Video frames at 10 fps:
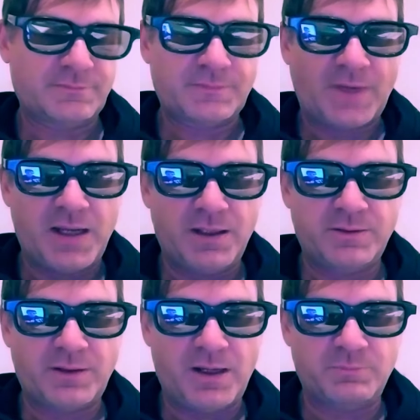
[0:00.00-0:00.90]

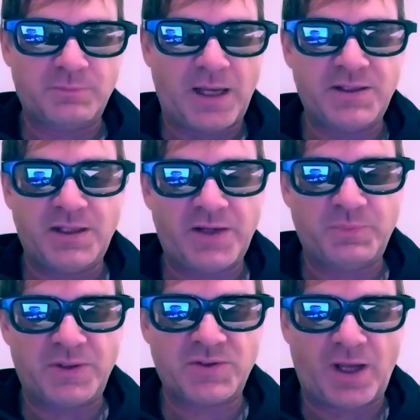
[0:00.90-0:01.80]
And I didn't have
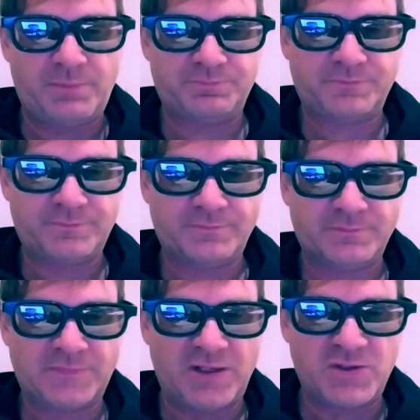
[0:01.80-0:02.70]
much time
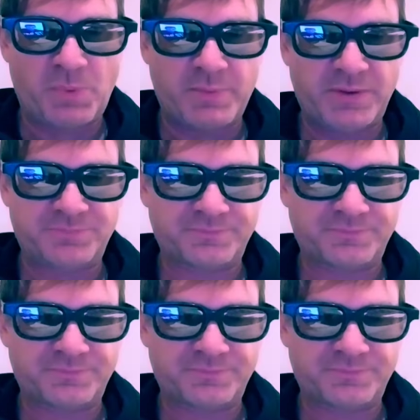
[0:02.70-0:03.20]
in his apartment.